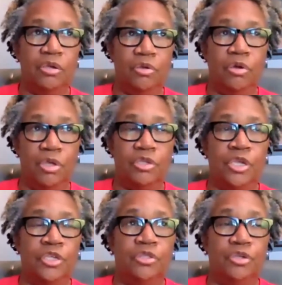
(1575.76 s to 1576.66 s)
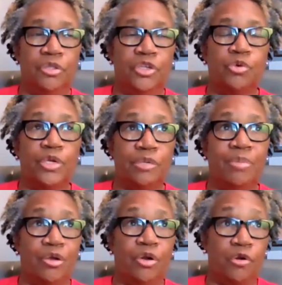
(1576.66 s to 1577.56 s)
uh, it, it, the, the story is
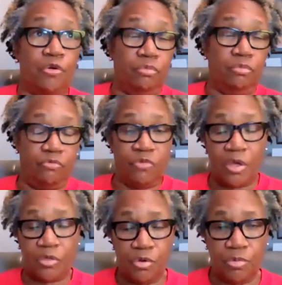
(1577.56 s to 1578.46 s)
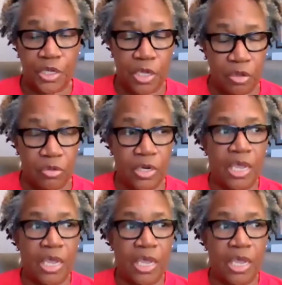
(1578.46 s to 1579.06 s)
about her father who was killed,